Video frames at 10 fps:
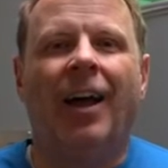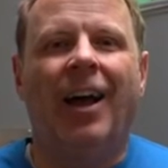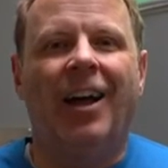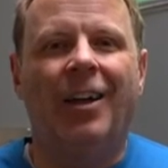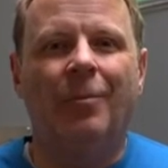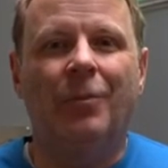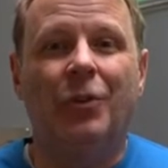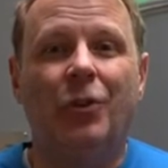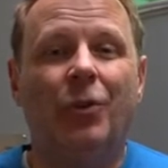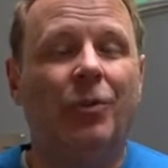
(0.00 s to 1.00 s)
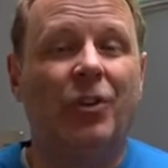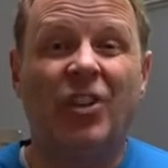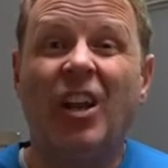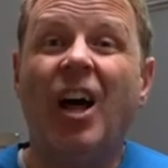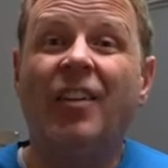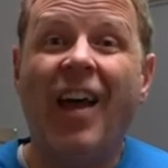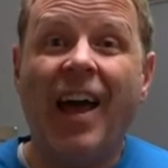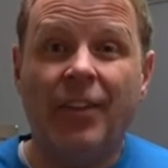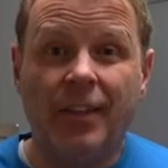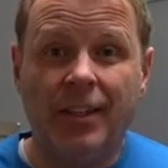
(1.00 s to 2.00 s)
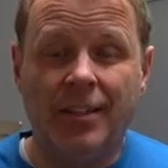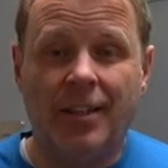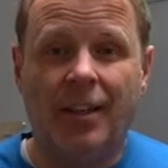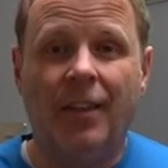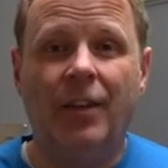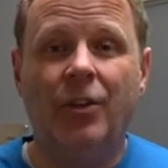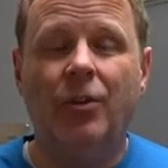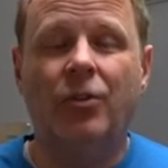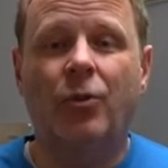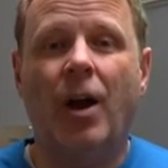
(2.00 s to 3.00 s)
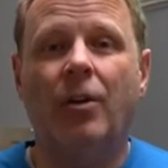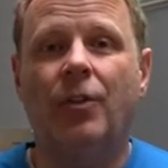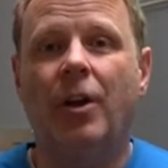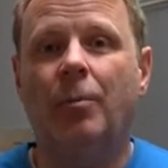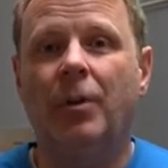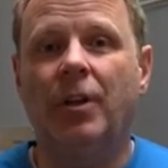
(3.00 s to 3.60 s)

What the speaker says: There's a lot of athletes that use cryotherapy.